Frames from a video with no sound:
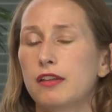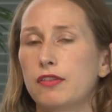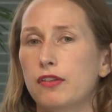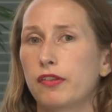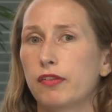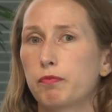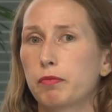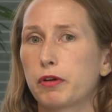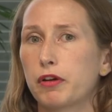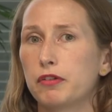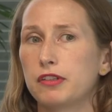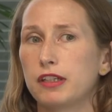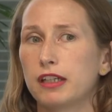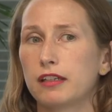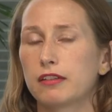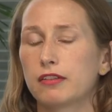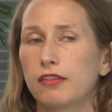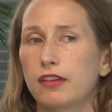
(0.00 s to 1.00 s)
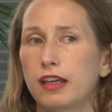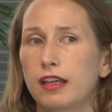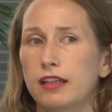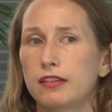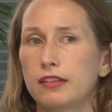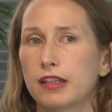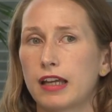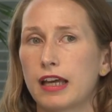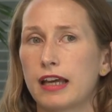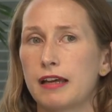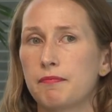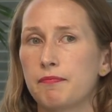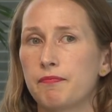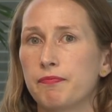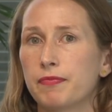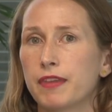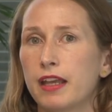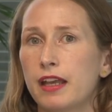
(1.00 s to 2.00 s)
this project that
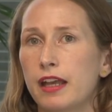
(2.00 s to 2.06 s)
um,